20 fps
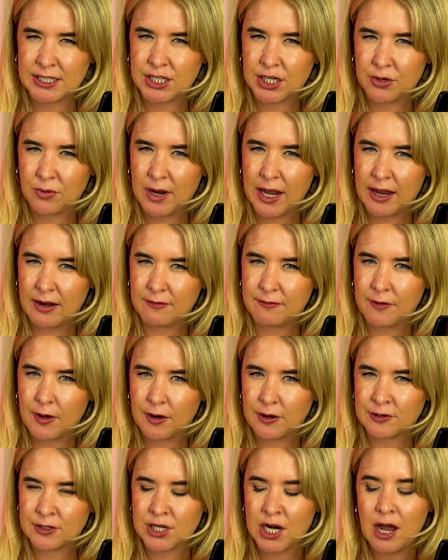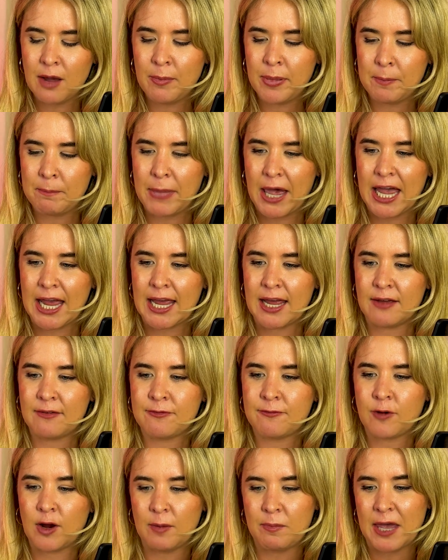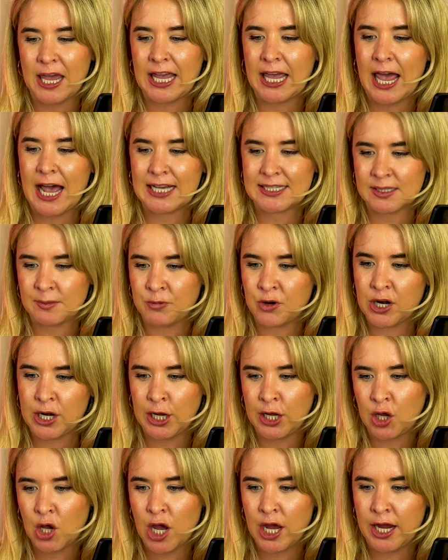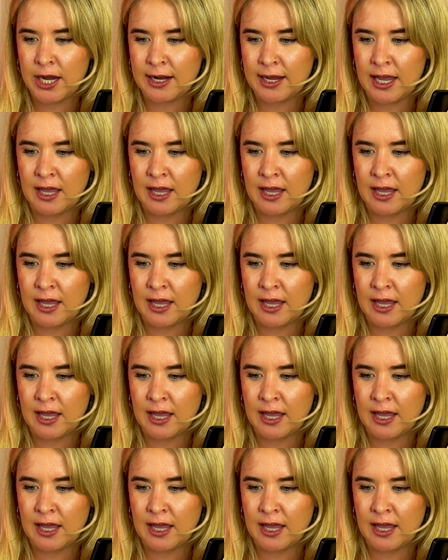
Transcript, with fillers: do in Photoshop, but Freepik's has a pretty good